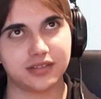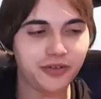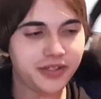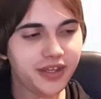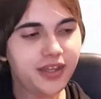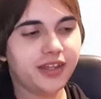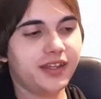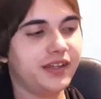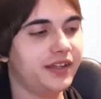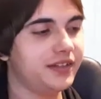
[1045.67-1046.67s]
Okay,
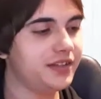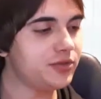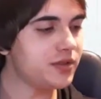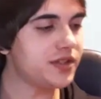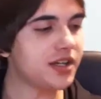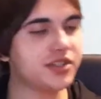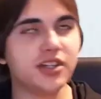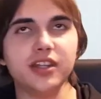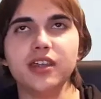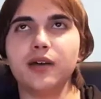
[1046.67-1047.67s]
this was
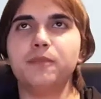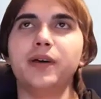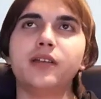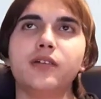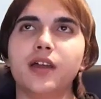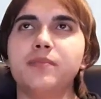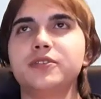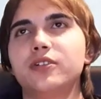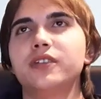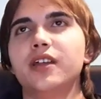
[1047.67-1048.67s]
actually a better
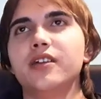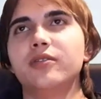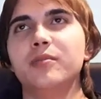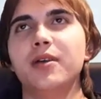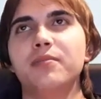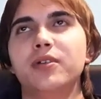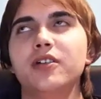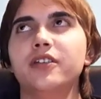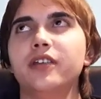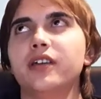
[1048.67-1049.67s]
episode than I
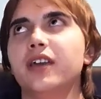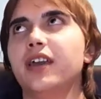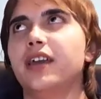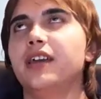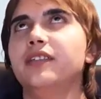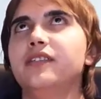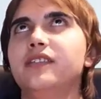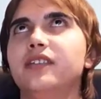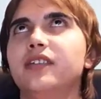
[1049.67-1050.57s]
remembered, and...